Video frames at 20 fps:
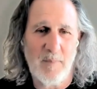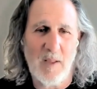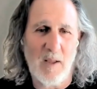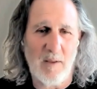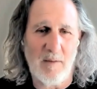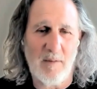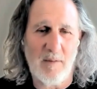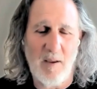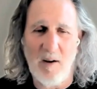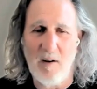
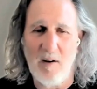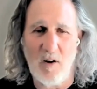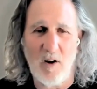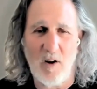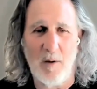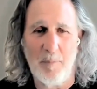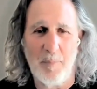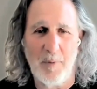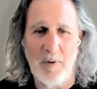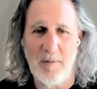to tear
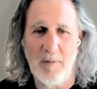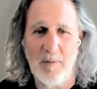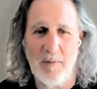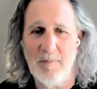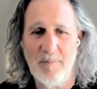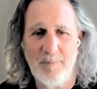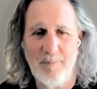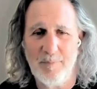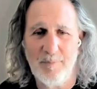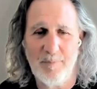it up
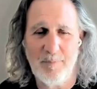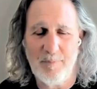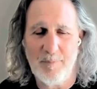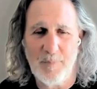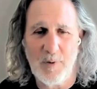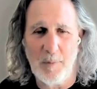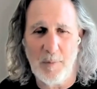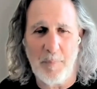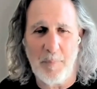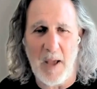and
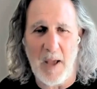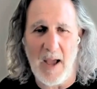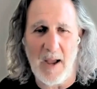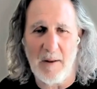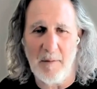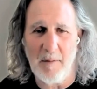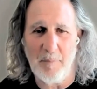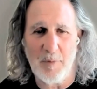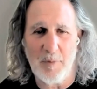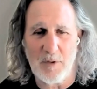put it
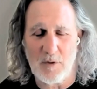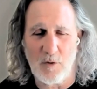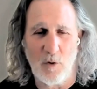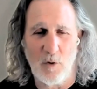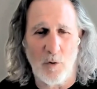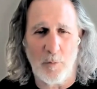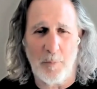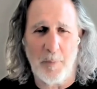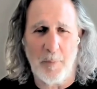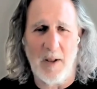back and put
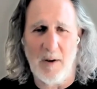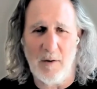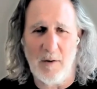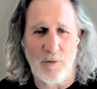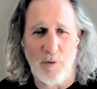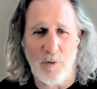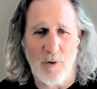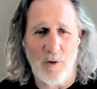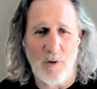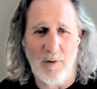solar
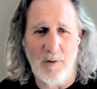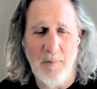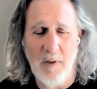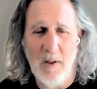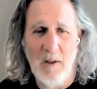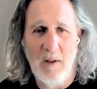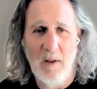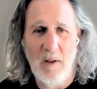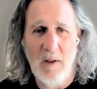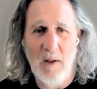panels on.
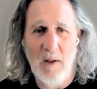